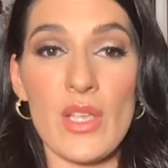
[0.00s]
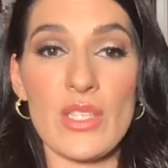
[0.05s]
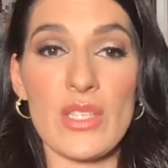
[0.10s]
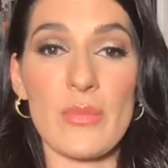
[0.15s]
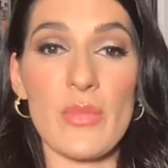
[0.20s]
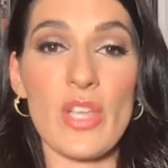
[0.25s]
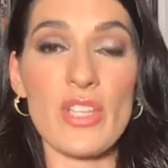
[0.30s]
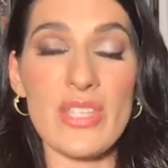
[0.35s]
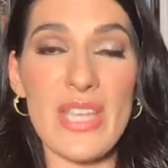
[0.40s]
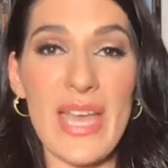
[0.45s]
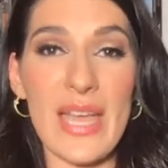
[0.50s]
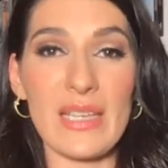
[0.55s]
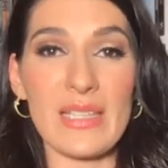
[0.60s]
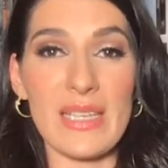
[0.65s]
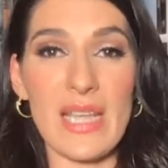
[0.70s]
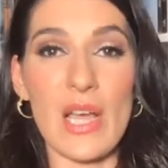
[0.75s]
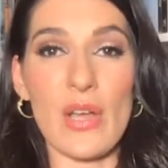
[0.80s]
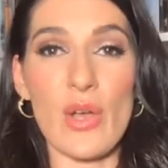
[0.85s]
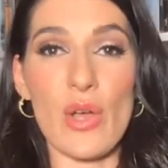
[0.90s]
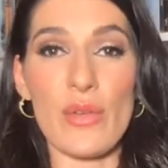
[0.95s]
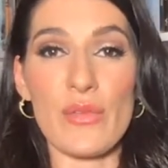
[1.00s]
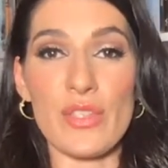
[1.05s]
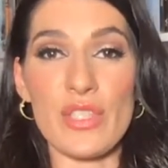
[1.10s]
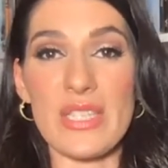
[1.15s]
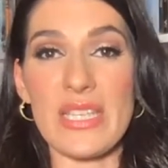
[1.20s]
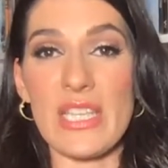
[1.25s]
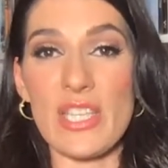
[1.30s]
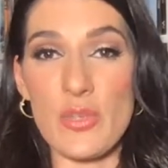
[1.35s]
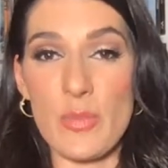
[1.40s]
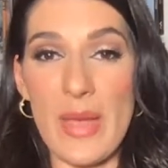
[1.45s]
So I'm going to hand now over
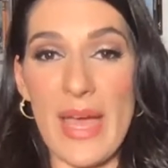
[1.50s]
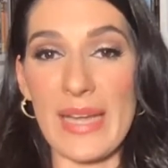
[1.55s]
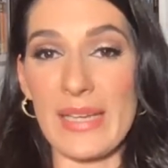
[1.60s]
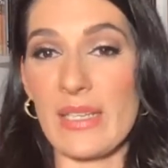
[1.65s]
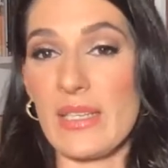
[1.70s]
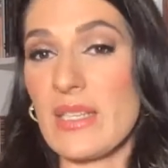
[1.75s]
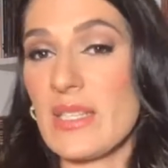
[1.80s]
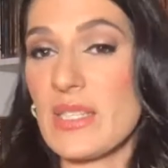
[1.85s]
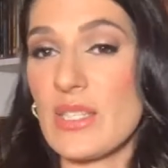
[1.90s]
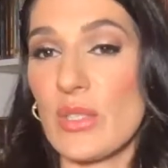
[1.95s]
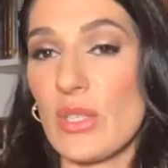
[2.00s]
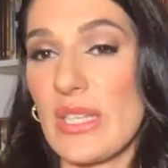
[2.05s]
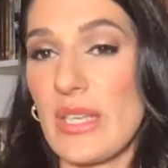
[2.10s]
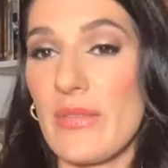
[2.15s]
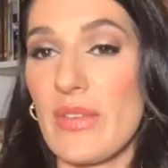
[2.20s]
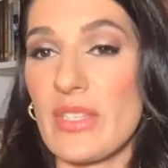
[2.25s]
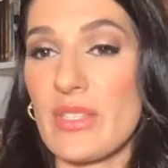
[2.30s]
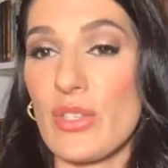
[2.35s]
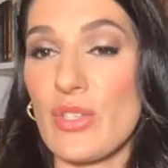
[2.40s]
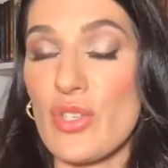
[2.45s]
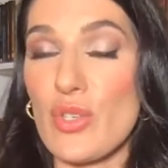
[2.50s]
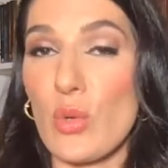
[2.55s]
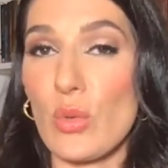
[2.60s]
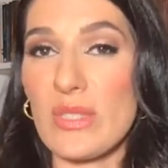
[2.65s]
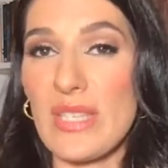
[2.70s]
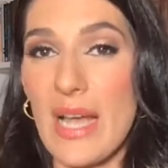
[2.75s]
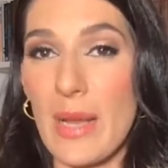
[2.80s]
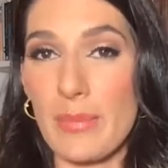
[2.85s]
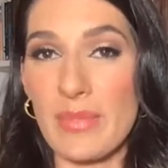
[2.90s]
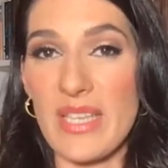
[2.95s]
to each panelist who will give us a
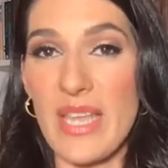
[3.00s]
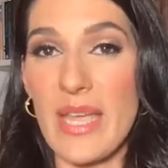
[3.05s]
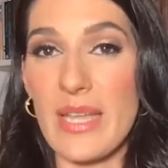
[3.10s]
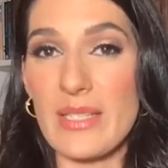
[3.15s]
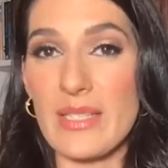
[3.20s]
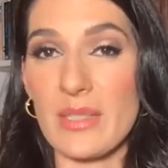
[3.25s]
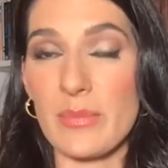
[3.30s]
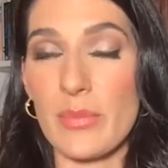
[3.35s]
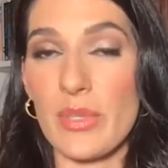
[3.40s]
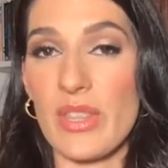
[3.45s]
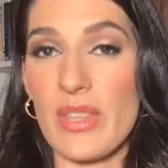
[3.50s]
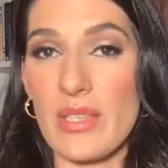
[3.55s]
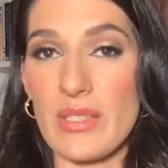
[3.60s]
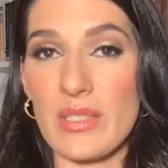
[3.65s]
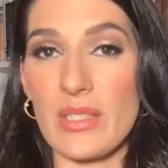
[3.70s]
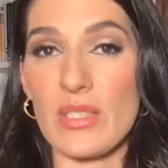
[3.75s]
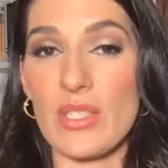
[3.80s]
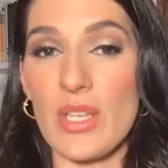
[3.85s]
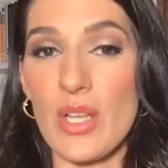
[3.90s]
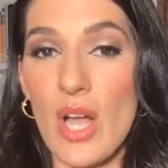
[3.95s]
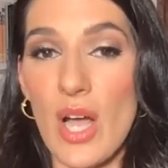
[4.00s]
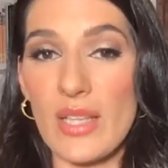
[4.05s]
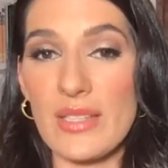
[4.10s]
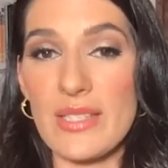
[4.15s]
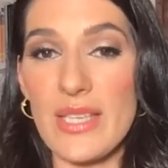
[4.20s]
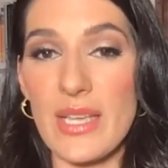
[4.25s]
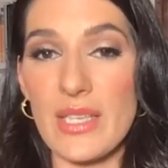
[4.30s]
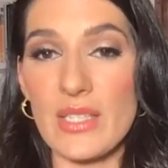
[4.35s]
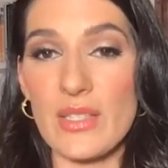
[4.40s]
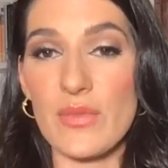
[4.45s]
short update and put things into
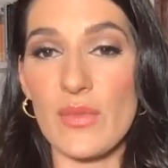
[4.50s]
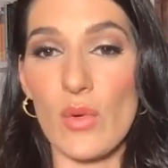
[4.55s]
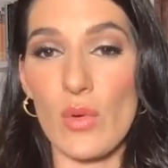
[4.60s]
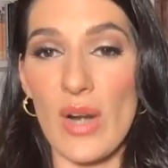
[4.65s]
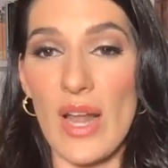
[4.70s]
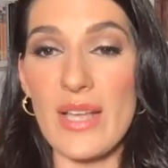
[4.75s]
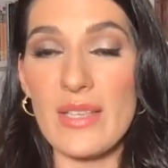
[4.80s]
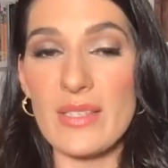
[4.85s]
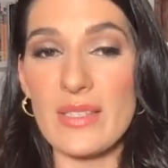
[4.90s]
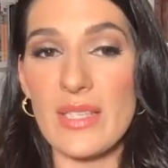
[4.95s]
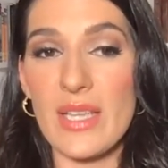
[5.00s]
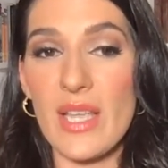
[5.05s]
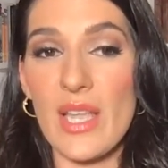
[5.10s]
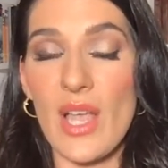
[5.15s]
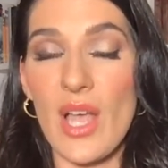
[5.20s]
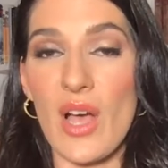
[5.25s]
context for us